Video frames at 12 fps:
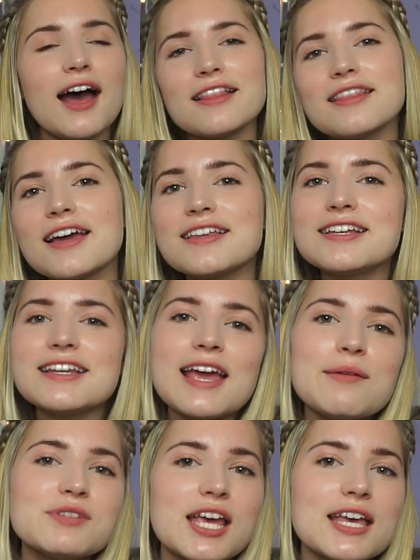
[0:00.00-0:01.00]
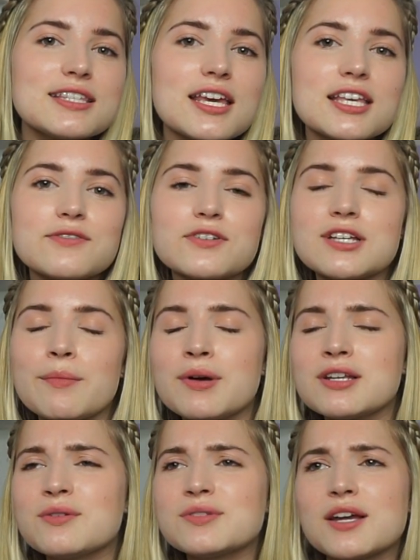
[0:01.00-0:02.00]
like the name Daisy is for
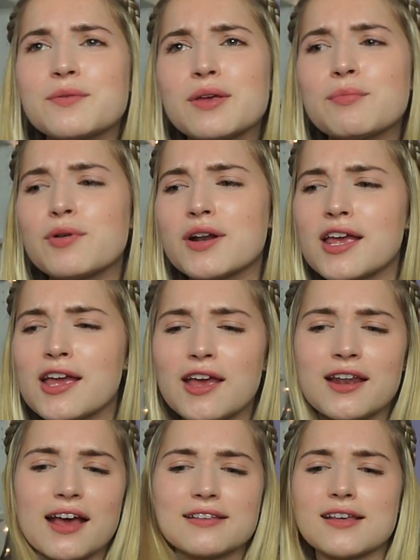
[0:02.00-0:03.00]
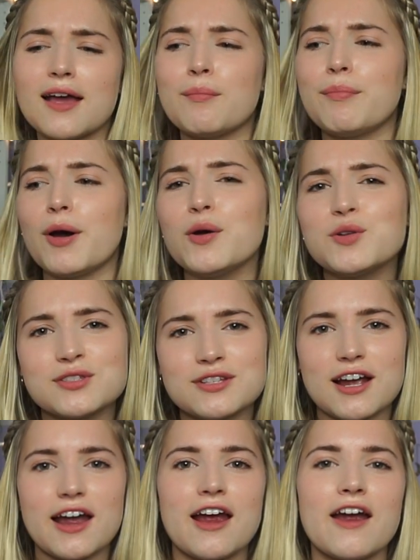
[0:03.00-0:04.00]
someone who's like really pretty and has like bows in
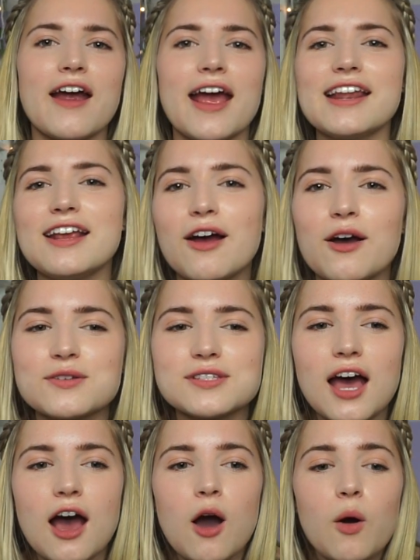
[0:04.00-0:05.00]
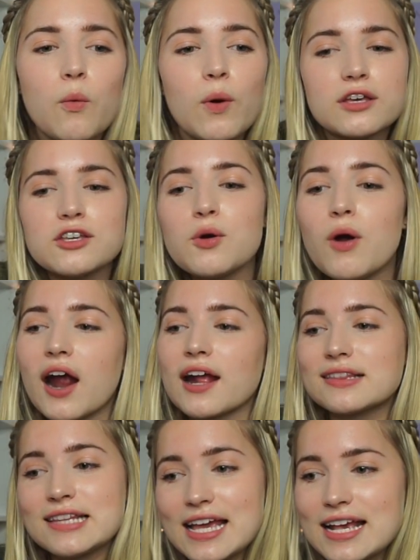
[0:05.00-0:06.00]
their hair. And he goes, well, you are
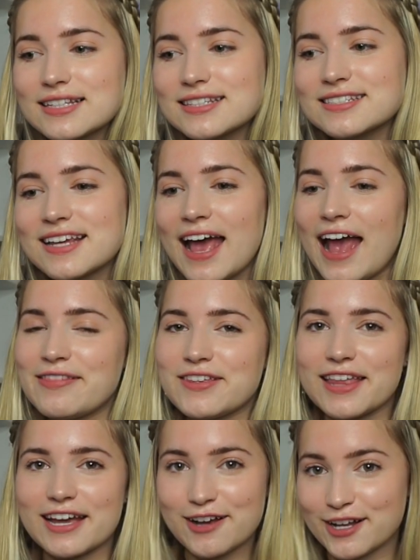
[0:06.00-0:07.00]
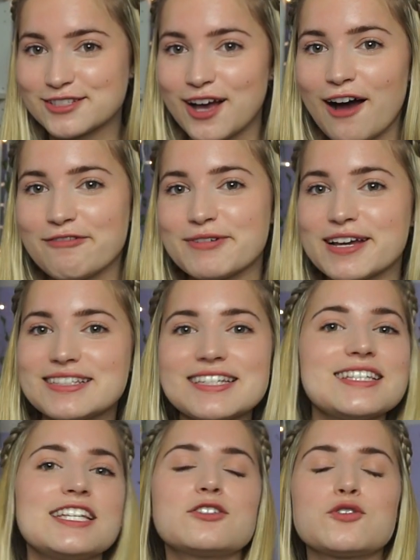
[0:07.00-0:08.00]
at least, and then like cuts off because he
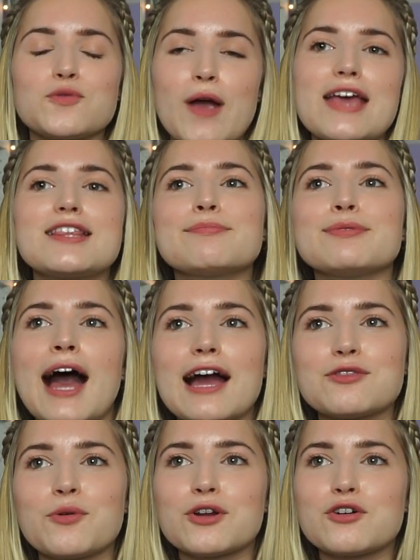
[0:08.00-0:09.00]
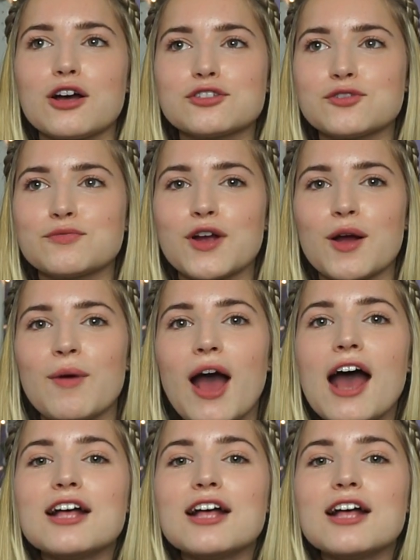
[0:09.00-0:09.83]
sees Grace Blackthorn across the room,